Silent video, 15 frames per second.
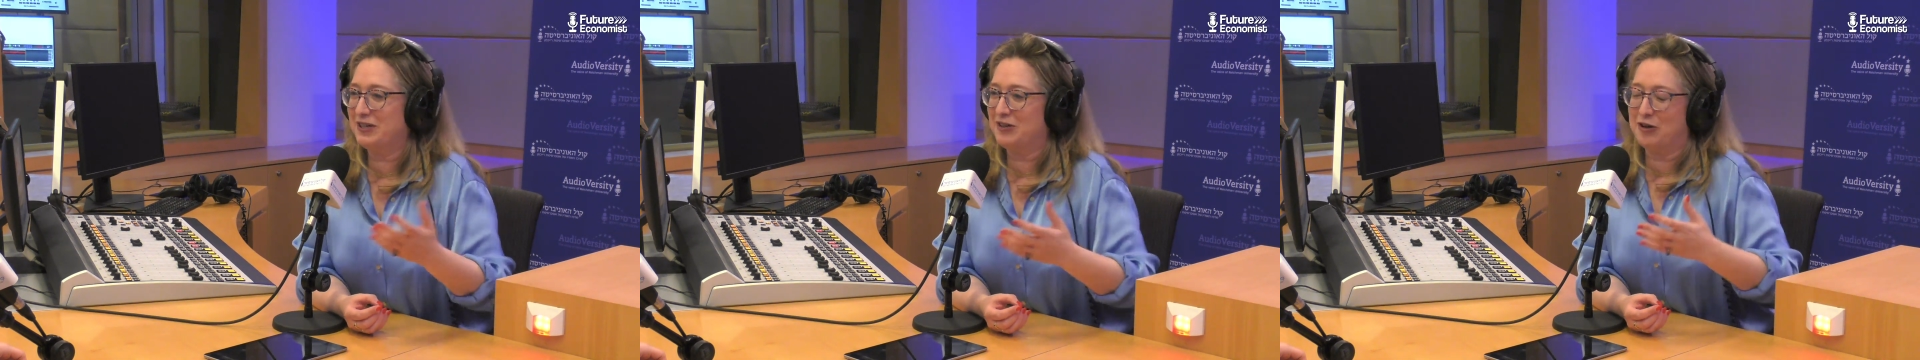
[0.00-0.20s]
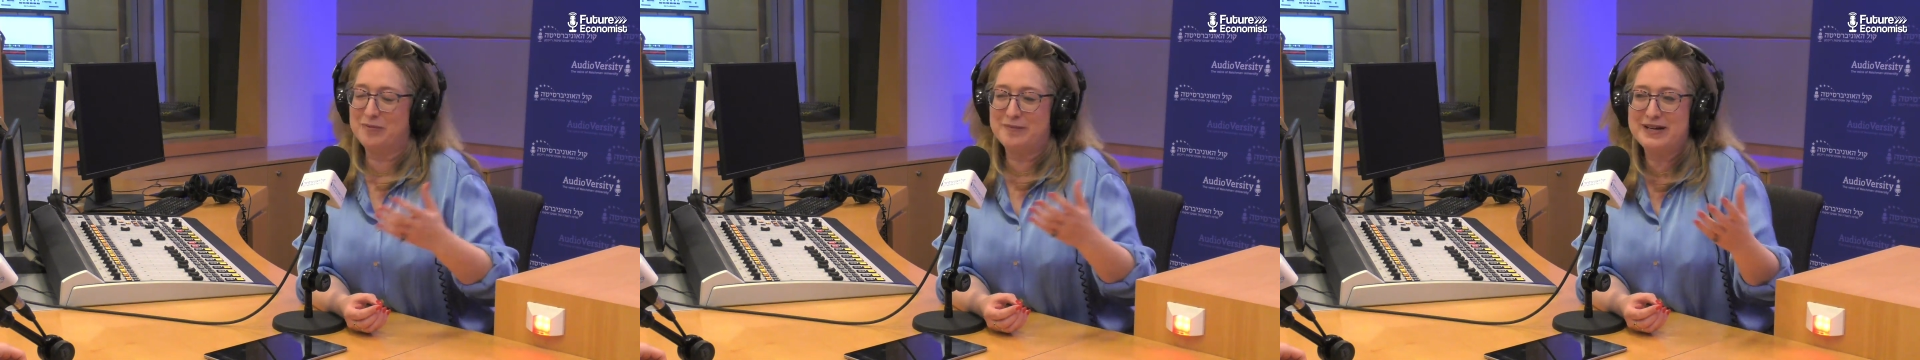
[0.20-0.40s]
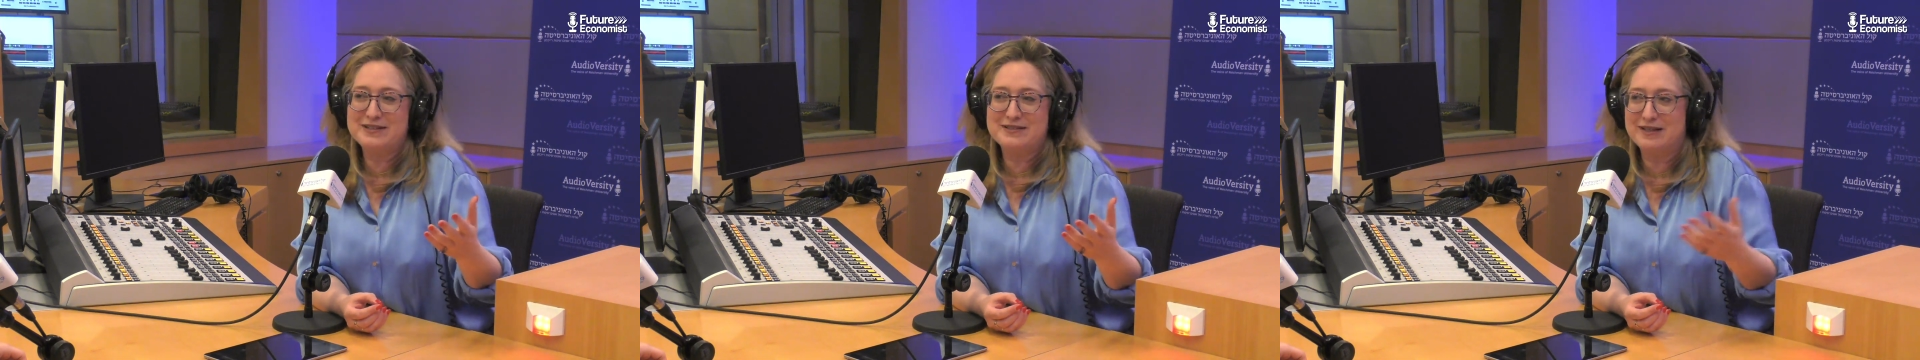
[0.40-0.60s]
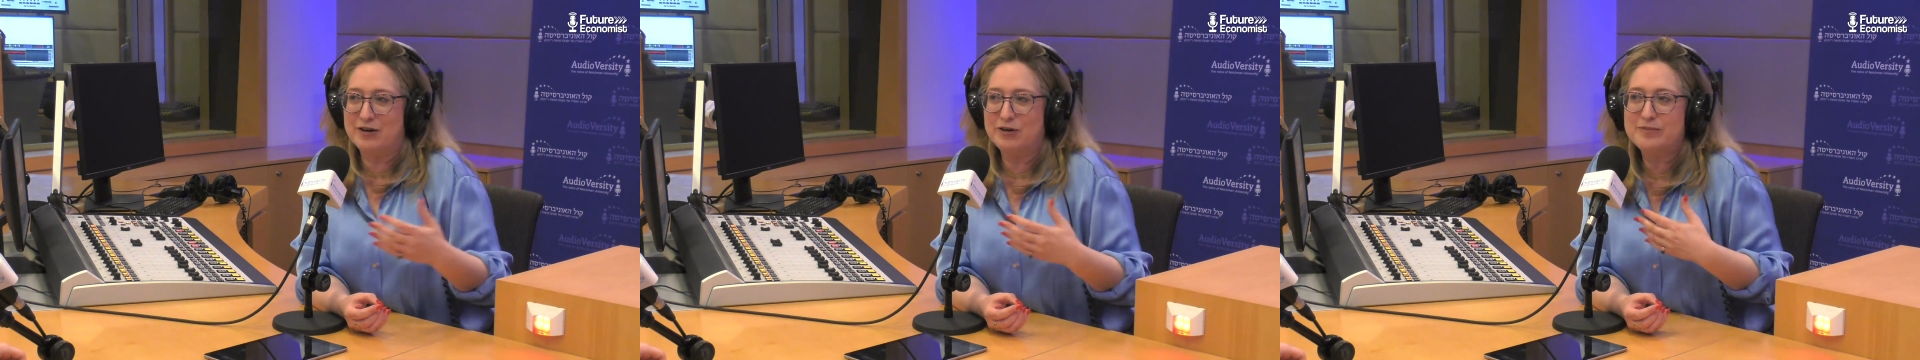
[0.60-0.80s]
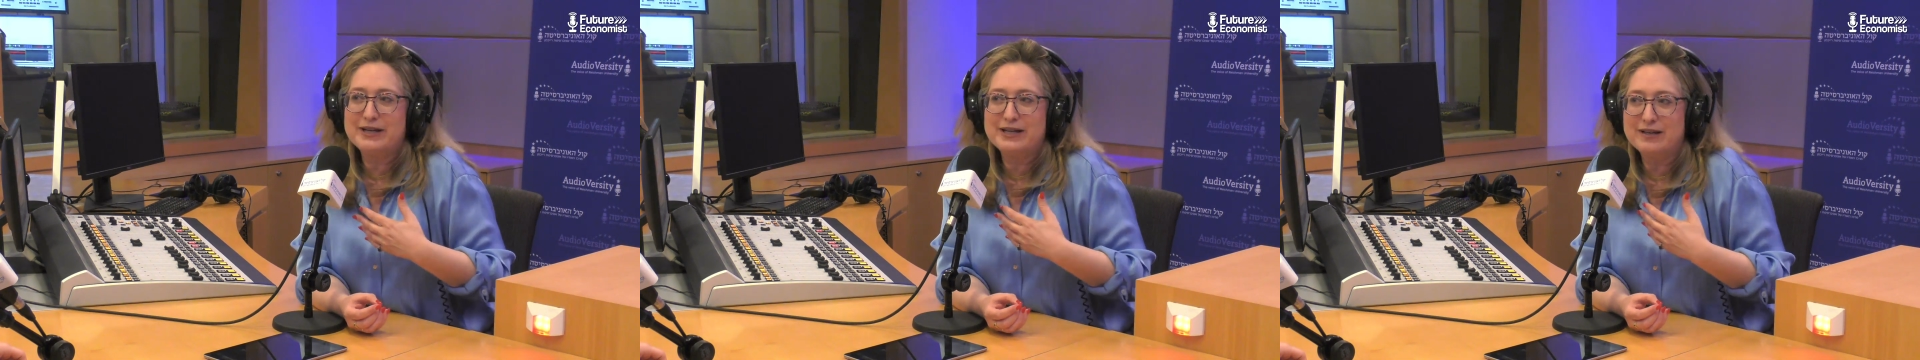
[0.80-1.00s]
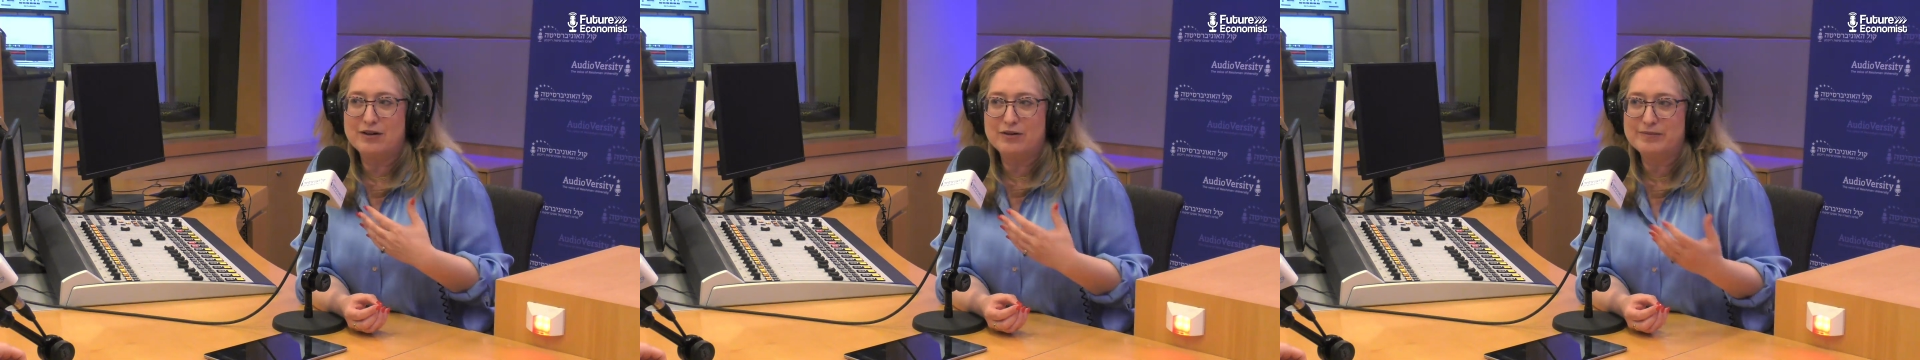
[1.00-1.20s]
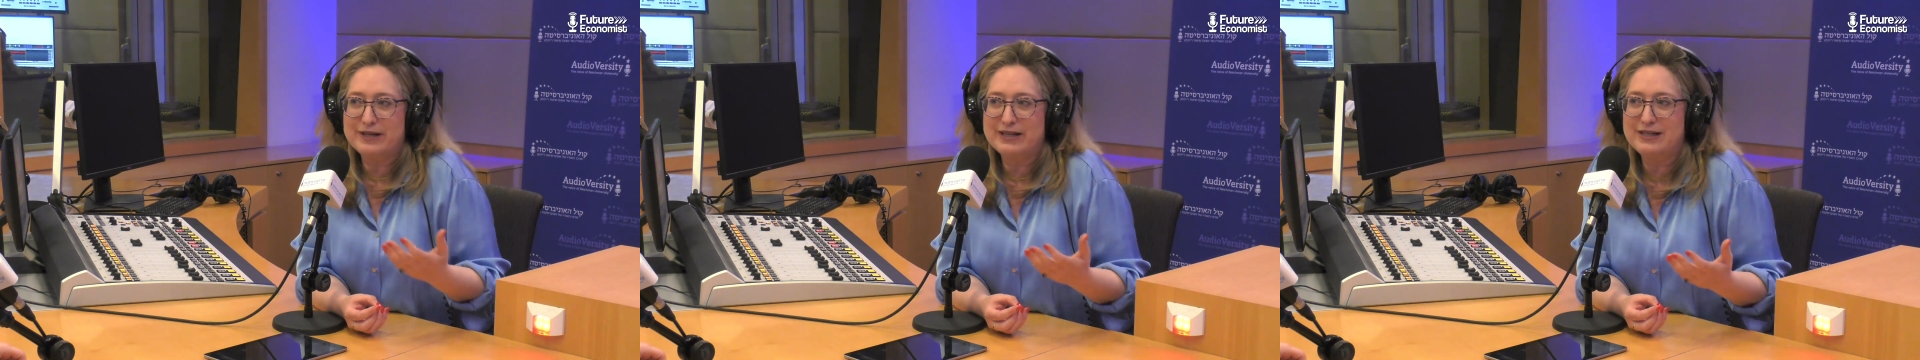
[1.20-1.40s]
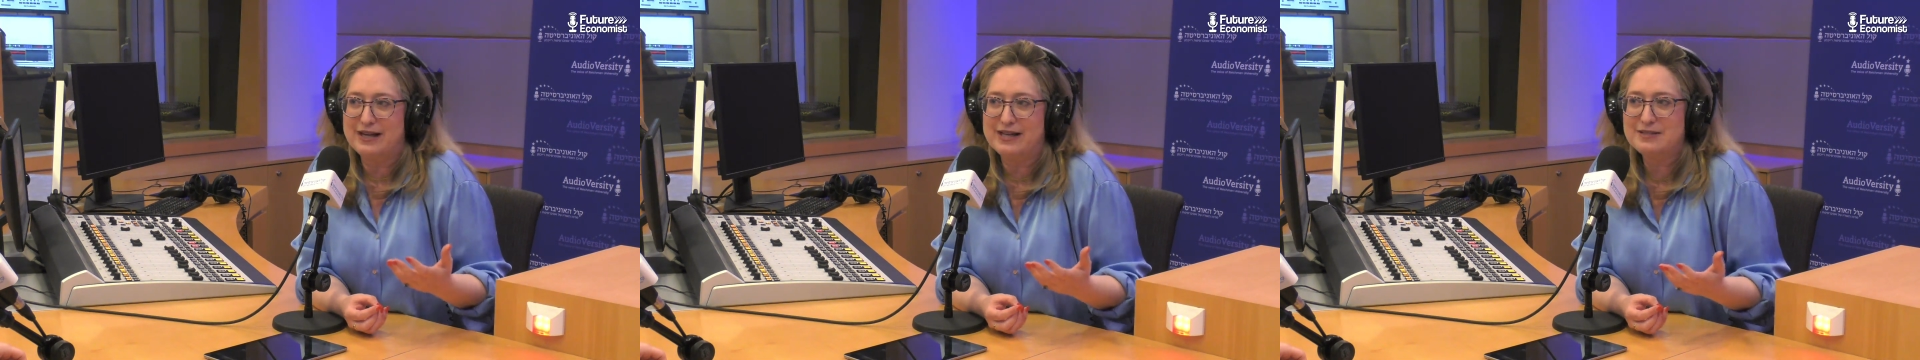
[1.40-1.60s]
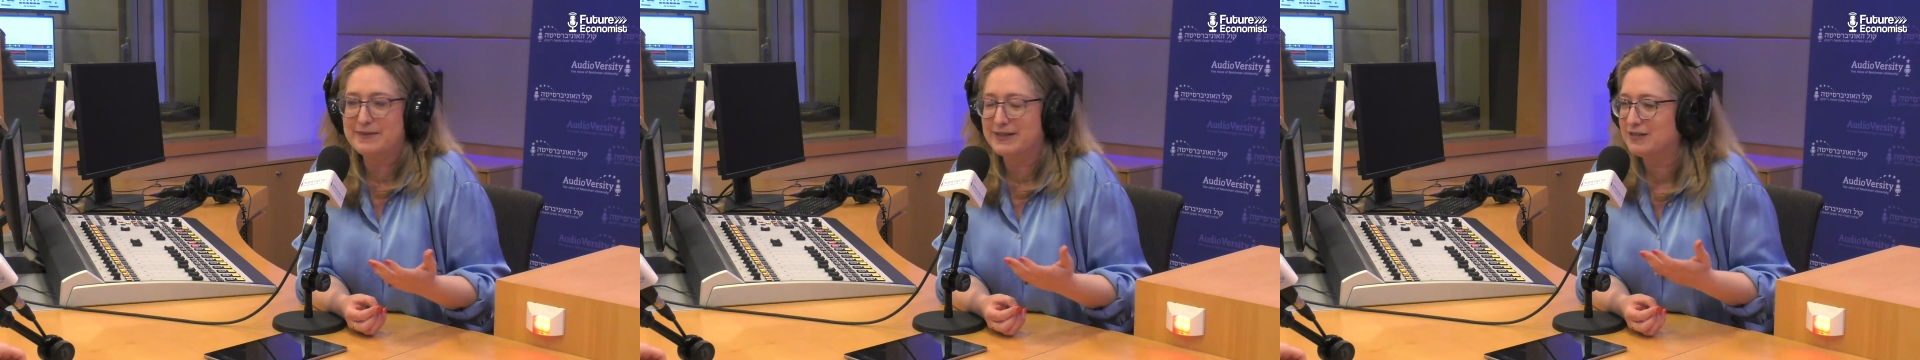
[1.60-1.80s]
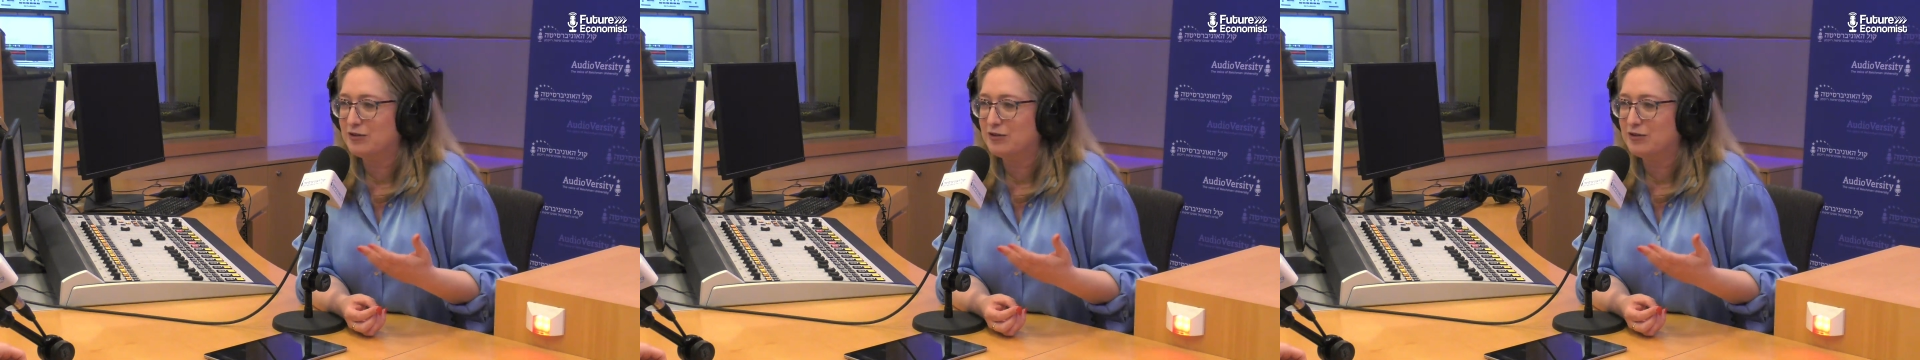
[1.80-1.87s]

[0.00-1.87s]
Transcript: all my classmates